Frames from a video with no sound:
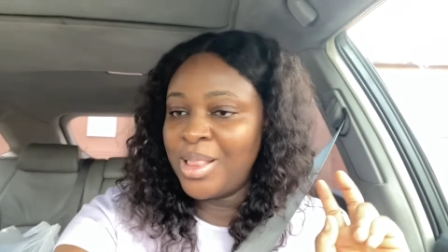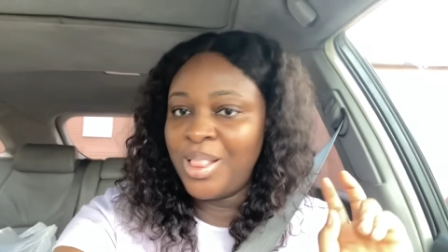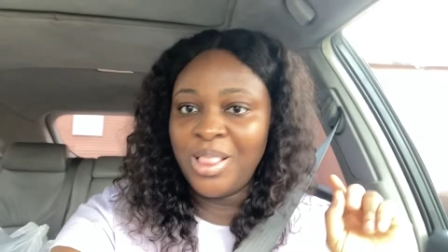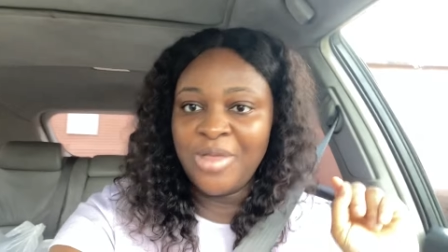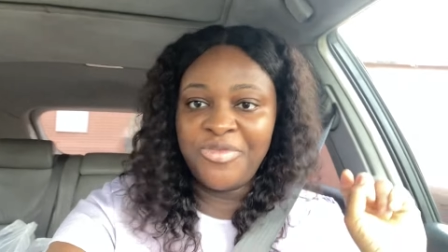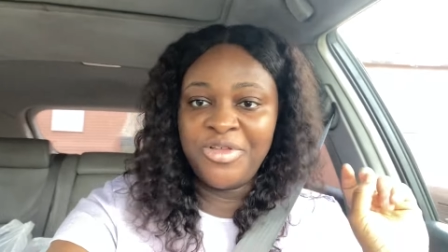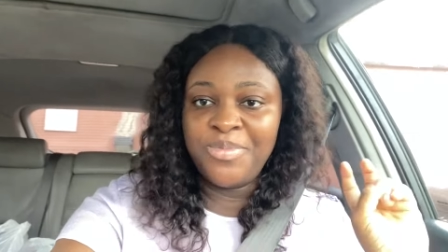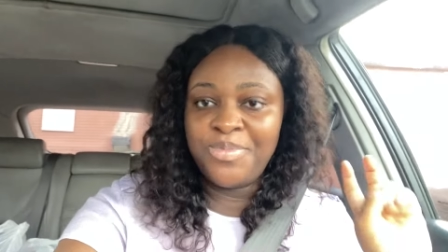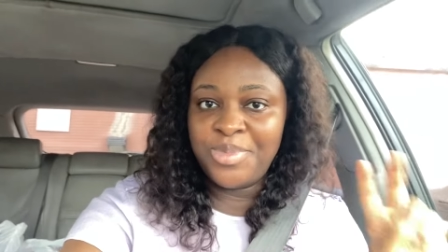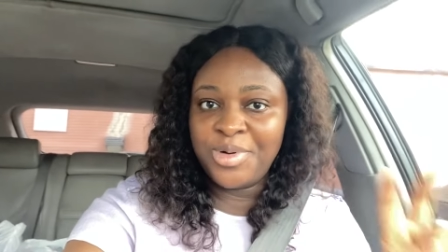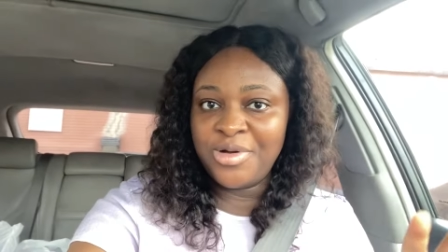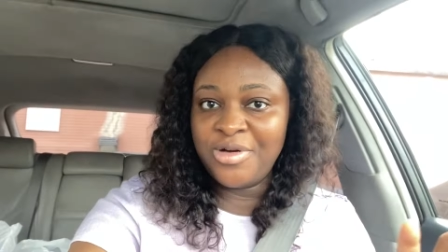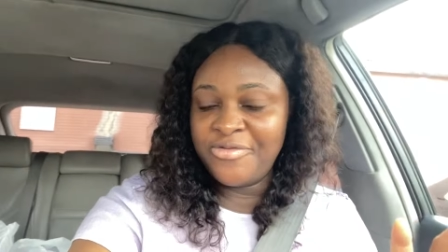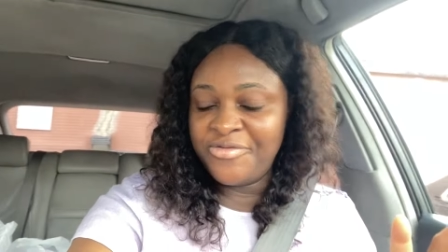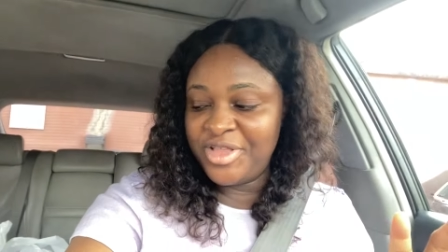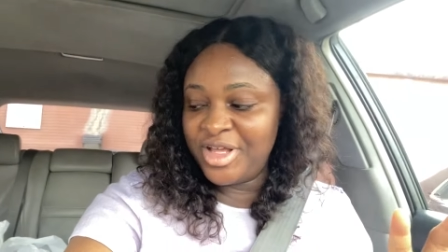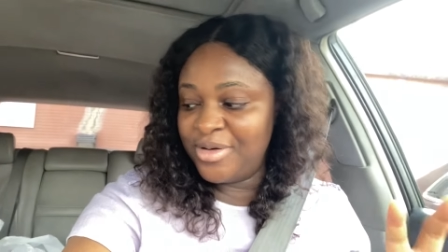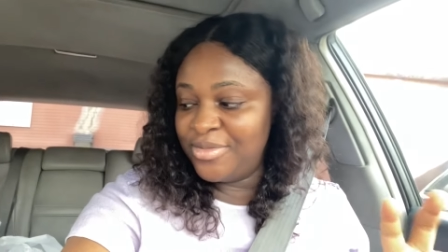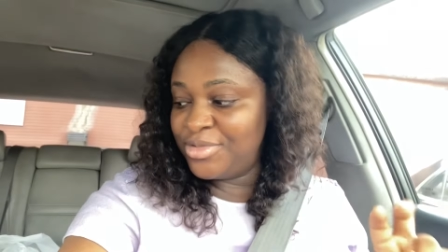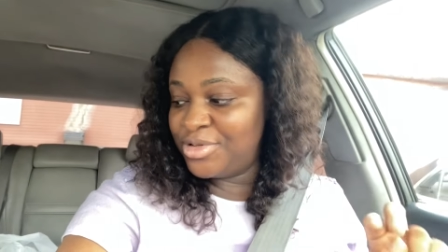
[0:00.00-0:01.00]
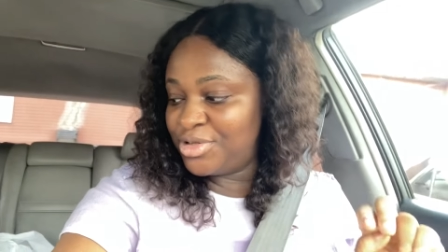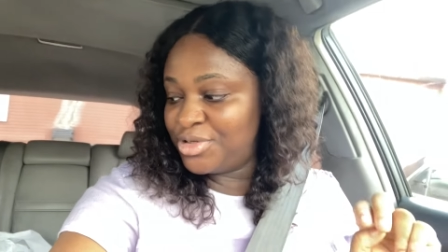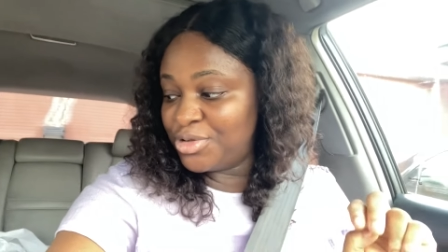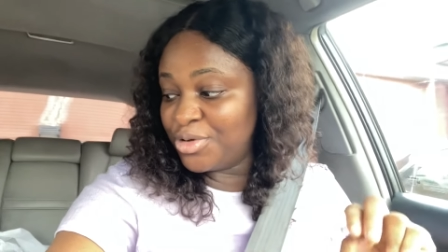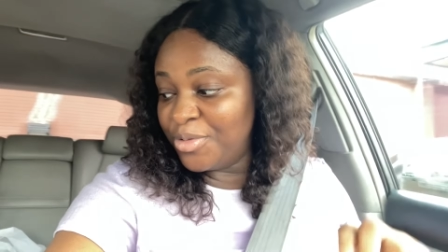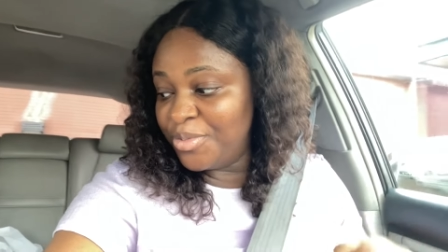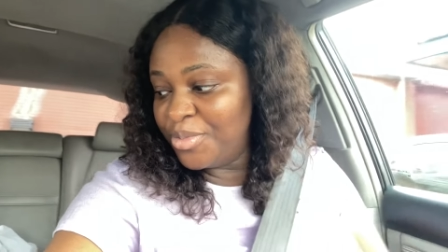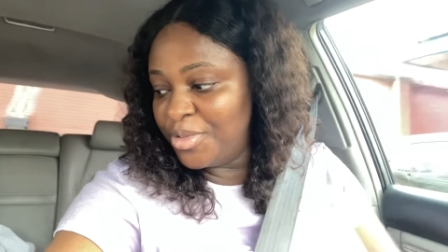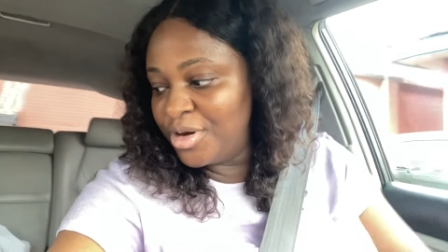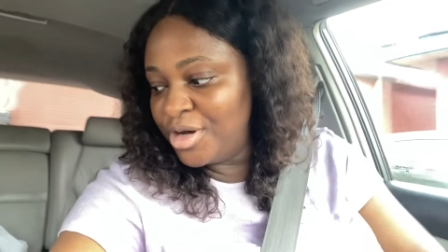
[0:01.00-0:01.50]
Love the both of them
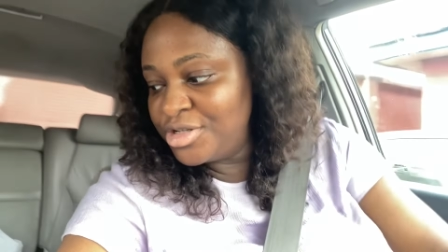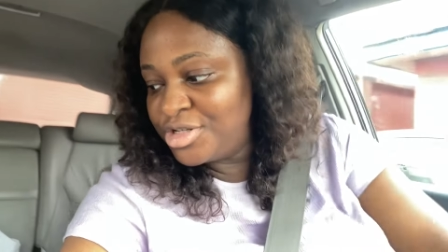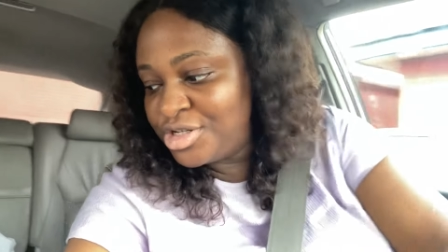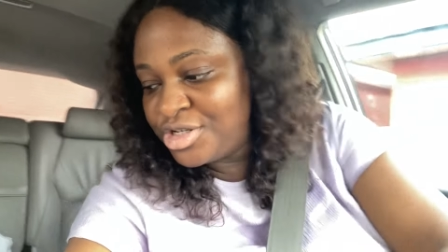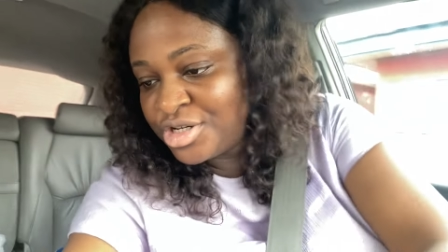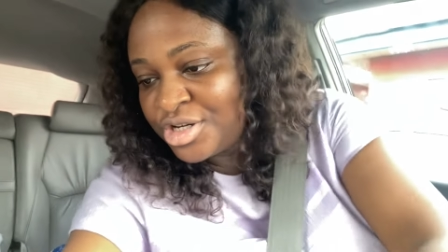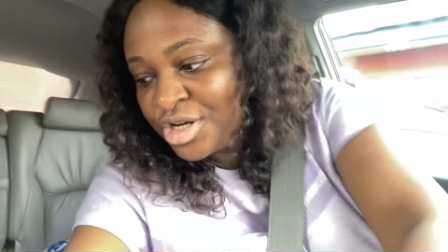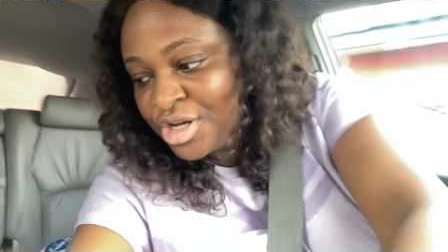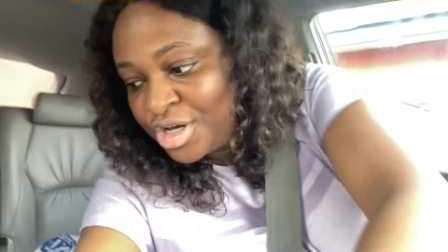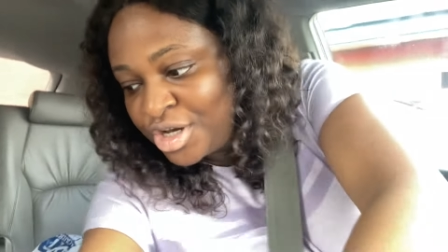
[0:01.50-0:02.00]
so much.